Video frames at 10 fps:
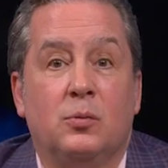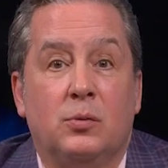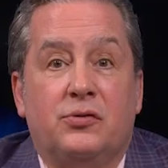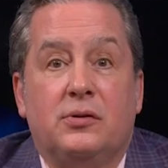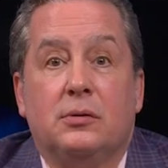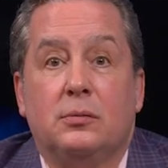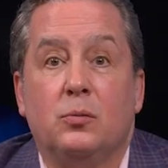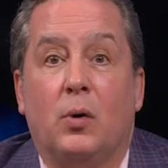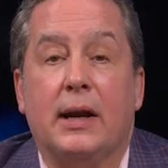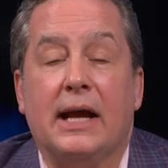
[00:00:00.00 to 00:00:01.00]
we still
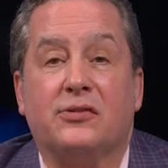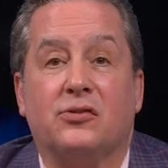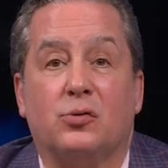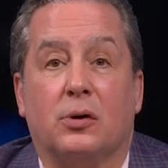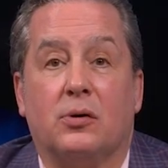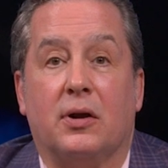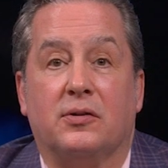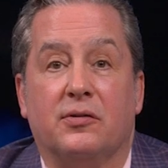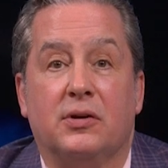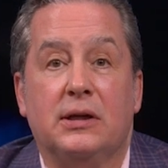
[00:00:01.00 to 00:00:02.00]
want access to our
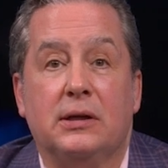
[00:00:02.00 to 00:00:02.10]
creativity.